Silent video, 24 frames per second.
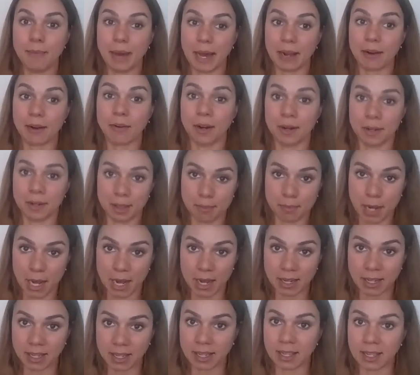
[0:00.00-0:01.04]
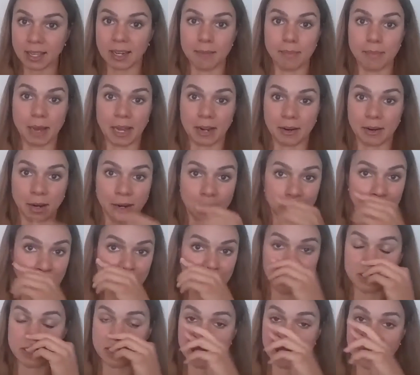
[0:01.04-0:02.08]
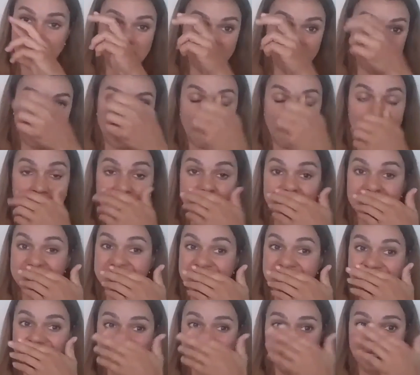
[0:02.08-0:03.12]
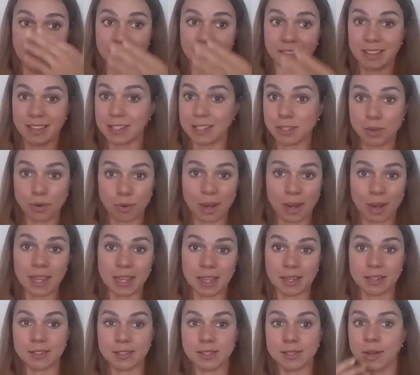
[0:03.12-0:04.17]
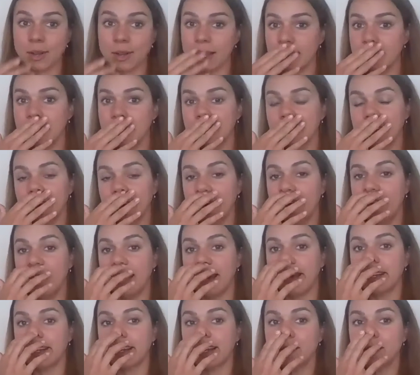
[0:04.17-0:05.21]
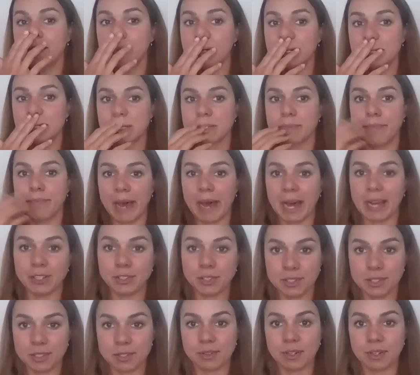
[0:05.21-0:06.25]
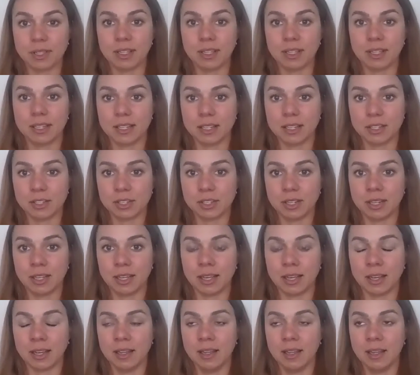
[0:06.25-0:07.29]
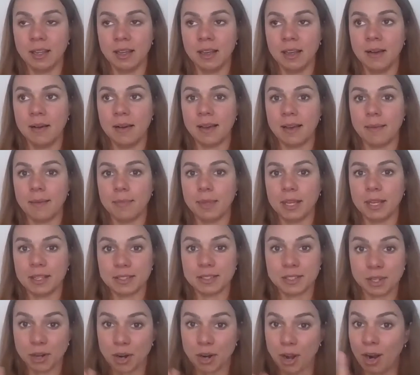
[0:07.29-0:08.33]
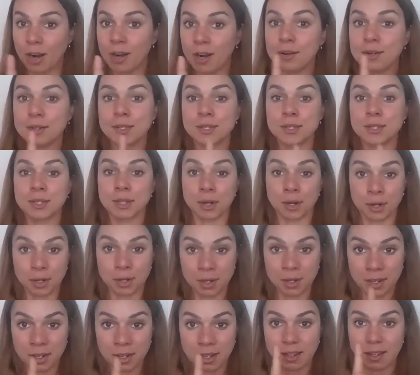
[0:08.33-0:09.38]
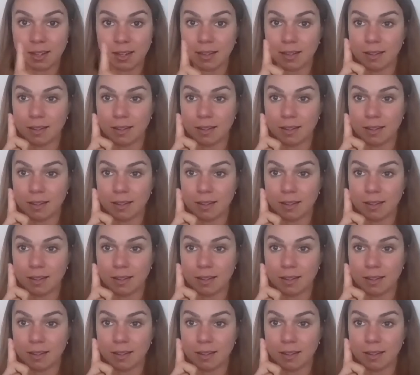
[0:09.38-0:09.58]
background in the body and a background in understanding mechanics, that's great. So I think, I, I don't want to just bash on strength and conditioning, because there are certain